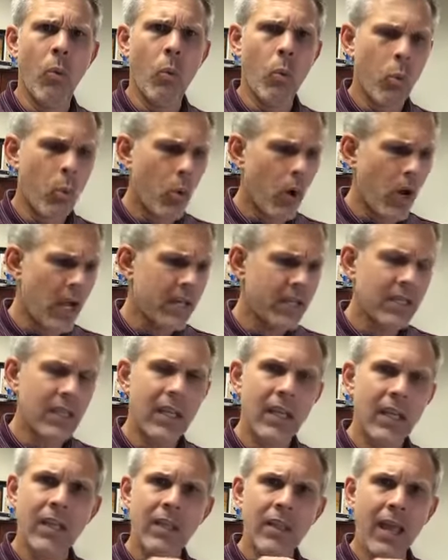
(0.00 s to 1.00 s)
what
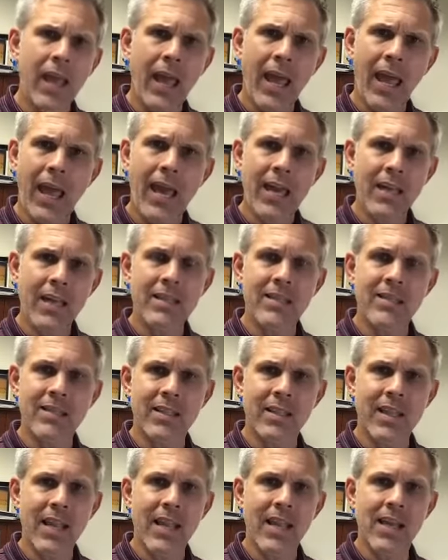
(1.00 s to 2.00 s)
in the heck
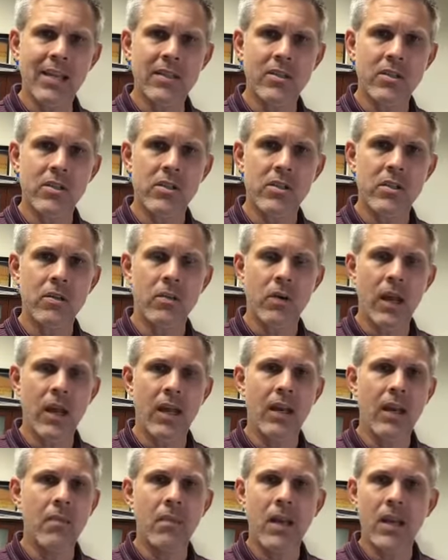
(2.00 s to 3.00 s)
is this?
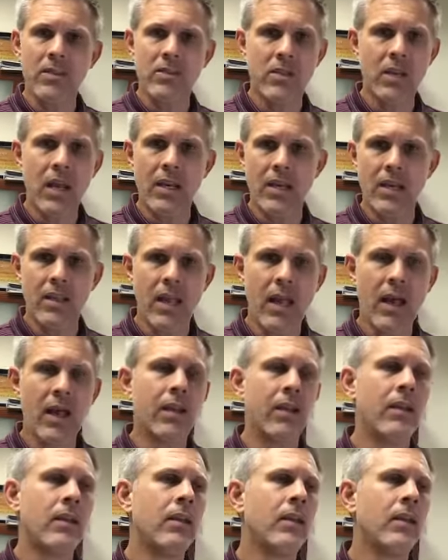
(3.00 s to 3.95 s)
Right? I'm not signing that.